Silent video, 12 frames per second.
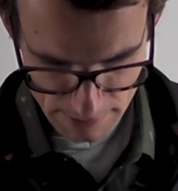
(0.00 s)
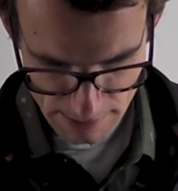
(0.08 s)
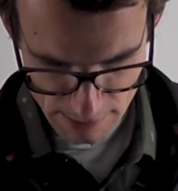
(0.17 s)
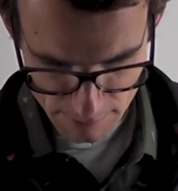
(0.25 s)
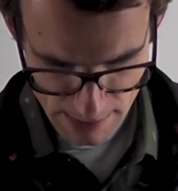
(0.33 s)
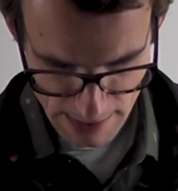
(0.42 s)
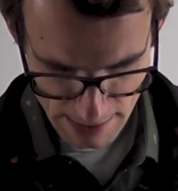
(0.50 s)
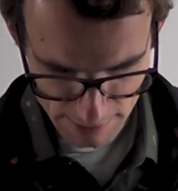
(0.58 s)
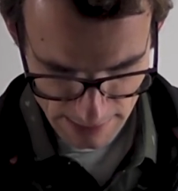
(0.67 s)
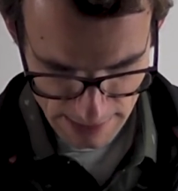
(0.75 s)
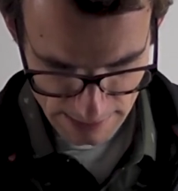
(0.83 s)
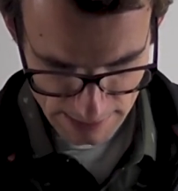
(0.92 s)
Here we have,
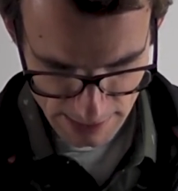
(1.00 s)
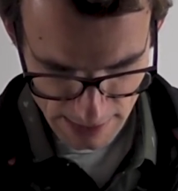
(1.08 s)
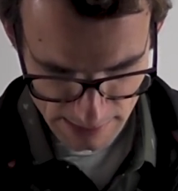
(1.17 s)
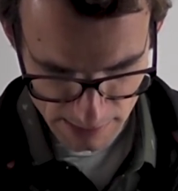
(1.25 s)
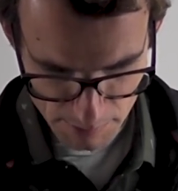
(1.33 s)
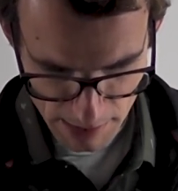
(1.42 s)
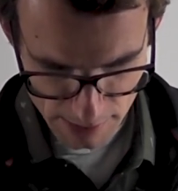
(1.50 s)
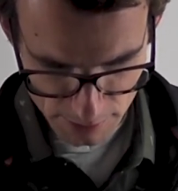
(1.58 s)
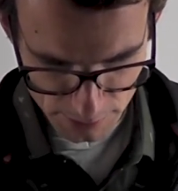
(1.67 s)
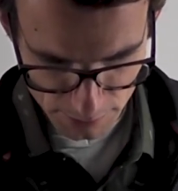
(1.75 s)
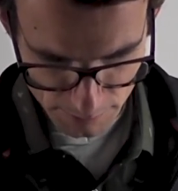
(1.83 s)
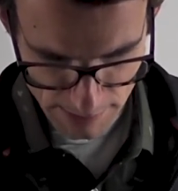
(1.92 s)
and inside the
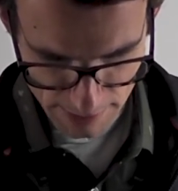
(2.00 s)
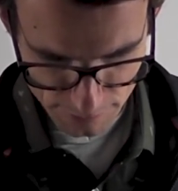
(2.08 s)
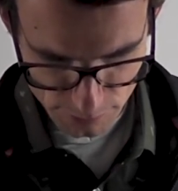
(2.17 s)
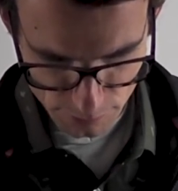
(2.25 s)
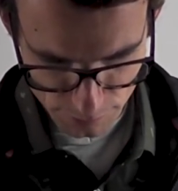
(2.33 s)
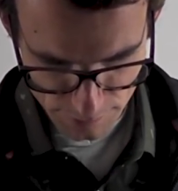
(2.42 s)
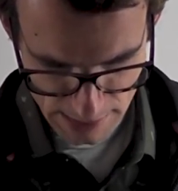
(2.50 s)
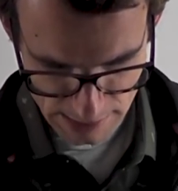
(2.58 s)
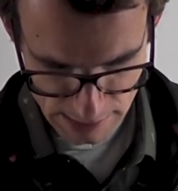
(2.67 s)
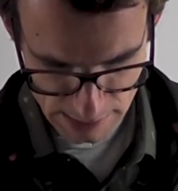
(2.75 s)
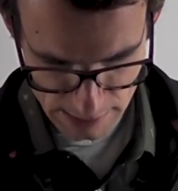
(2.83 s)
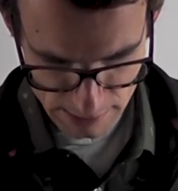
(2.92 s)
binodal we have two
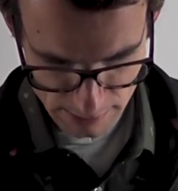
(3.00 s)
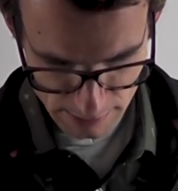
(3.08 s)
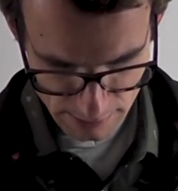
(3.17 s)
phases.